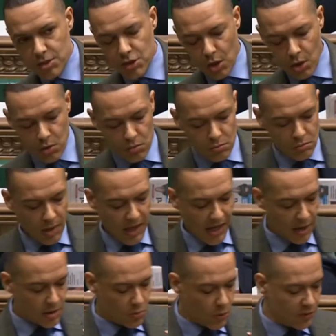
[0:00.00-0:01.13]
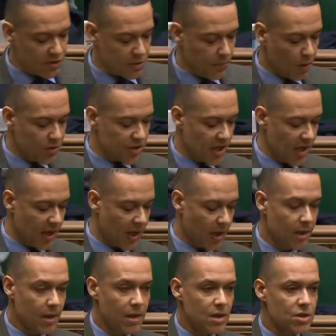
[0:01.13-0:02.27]
So how did we respond here
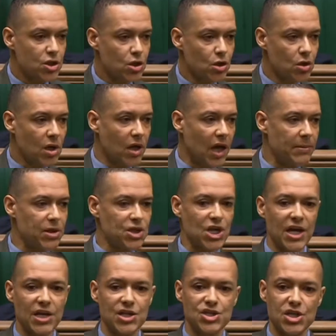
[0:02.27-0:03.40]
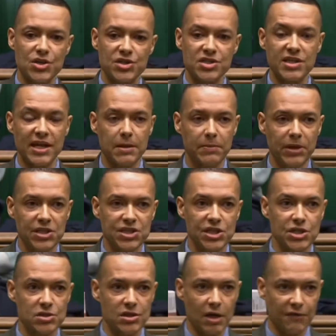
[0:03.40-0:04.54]
to climate change and the sustainability
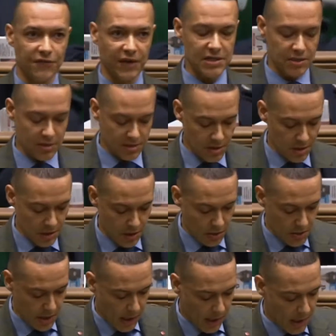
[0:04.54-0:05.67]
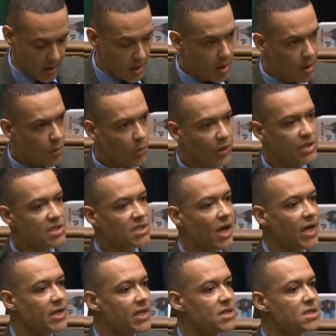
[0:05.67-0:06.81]
issues that are facing us in the UK? We
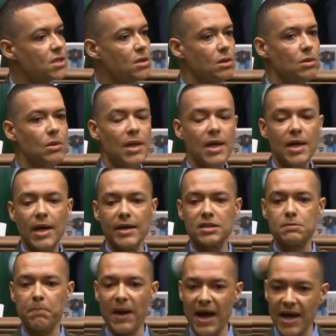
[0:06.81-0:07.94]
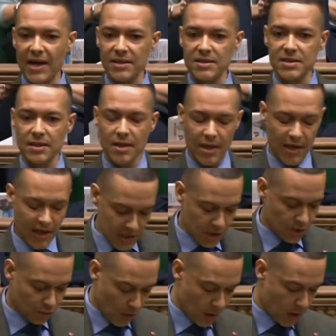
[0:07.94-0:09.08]
decided to expand
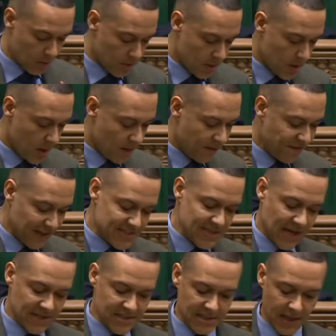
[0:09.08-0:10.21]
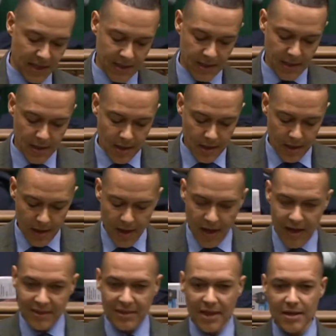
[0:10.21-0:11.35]
Heathrow. Fantastic.
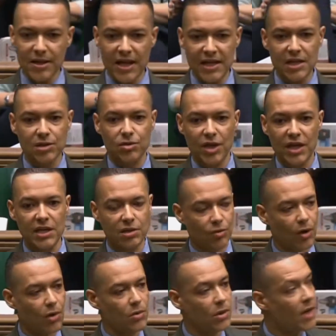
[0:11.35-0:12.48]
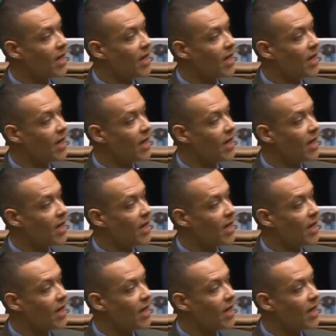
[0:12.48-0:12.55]
I think the Heathrow